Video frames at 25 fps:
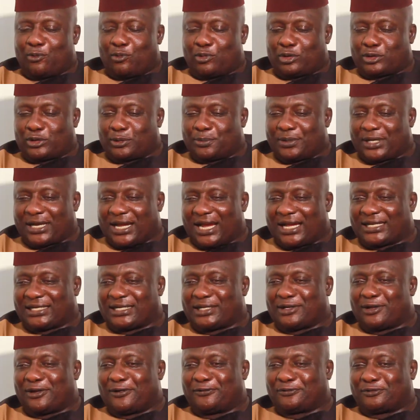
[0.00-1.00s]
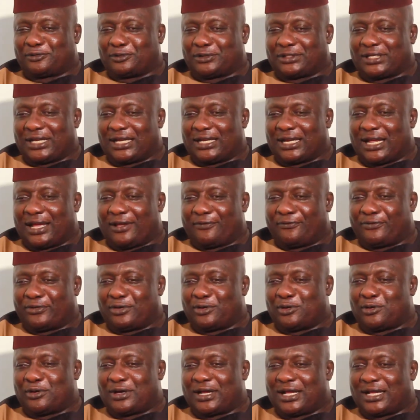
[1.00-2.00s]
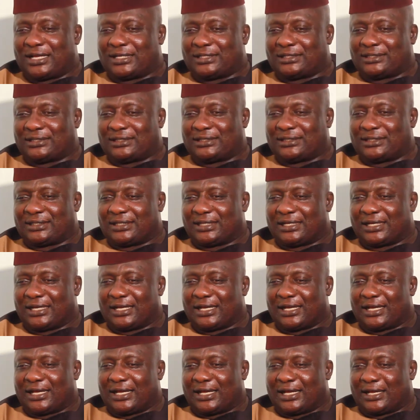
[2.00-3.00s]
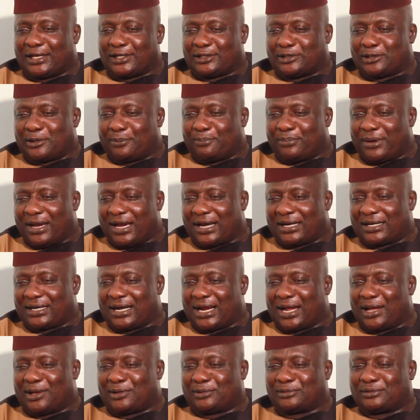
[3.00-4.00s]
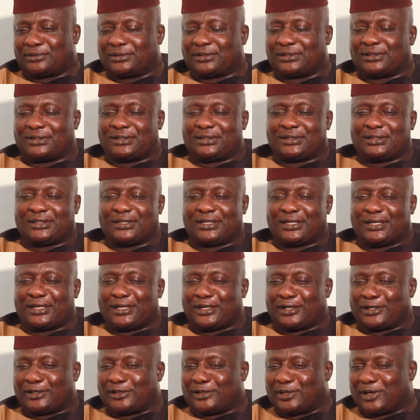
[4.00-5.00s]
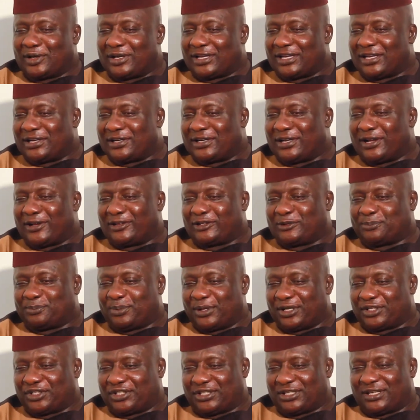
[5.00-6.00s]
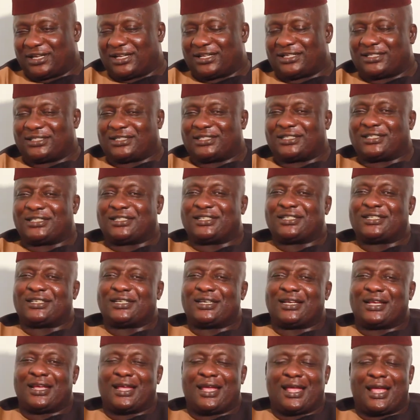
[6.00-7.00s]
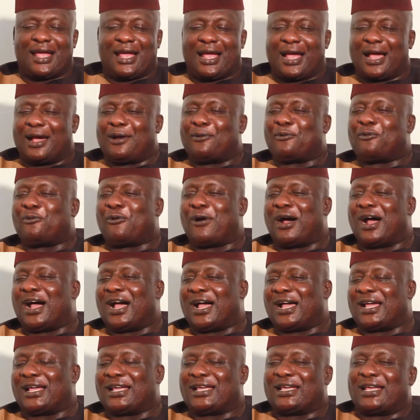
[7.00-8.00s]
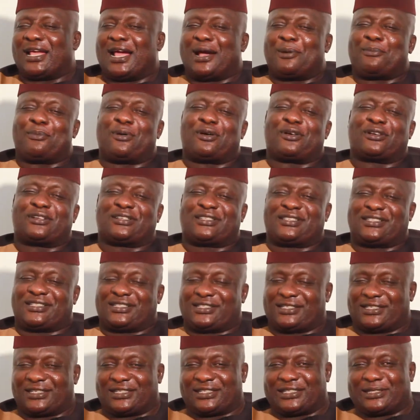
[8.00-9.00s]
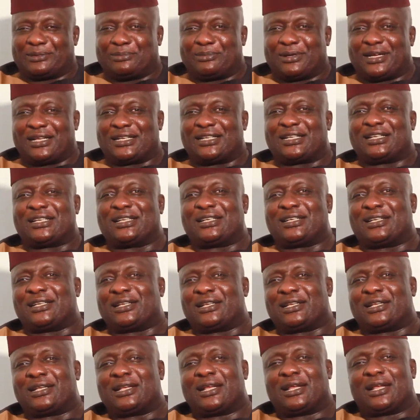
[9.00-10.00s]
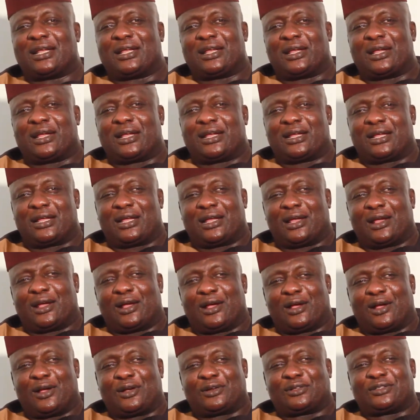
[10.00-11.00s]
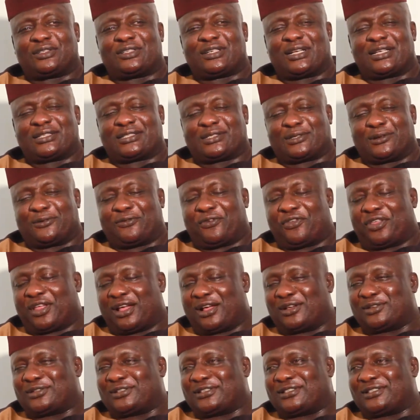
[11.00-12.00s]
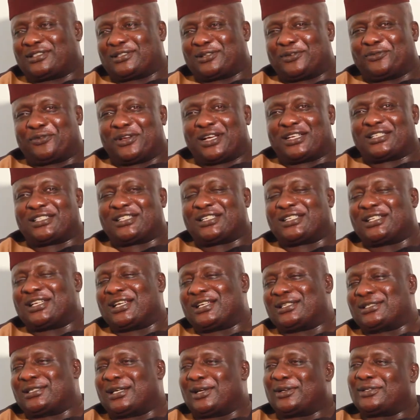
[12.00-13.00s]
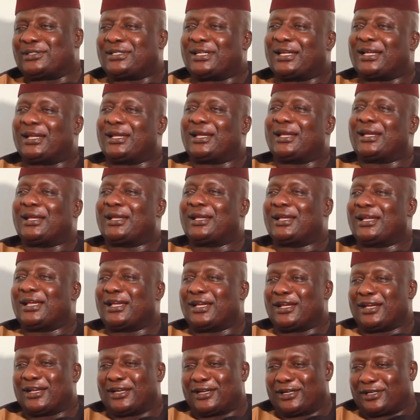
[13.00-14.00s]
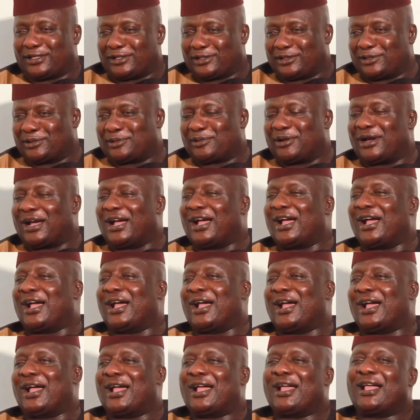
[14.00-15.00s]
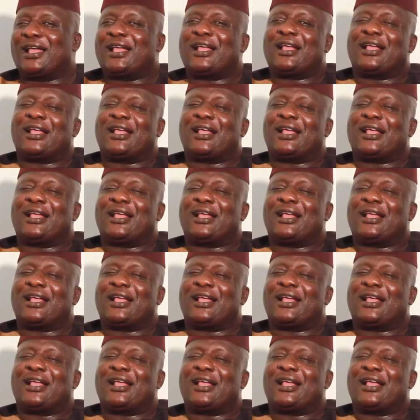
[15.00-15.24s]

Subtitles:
Would you be kind enough to tell our viewers your background, your area of specialty, and why amongst the many hundreds of thousands of engineers out there, you are